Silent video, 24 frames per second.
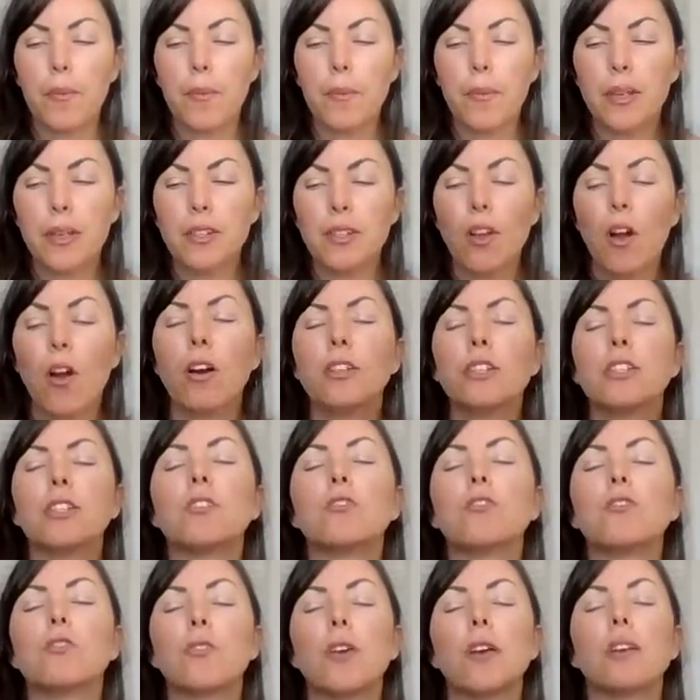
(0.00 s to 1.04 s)
it's hard to
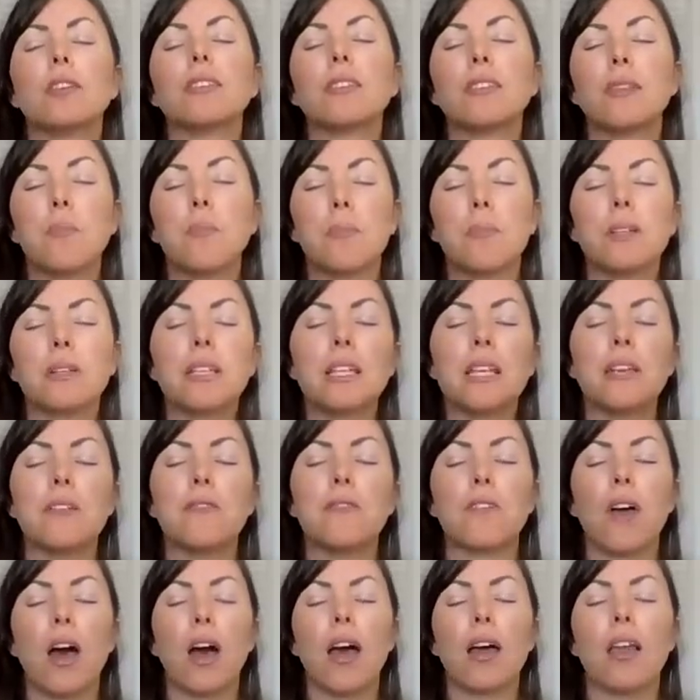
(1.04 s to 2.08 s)
trust and believe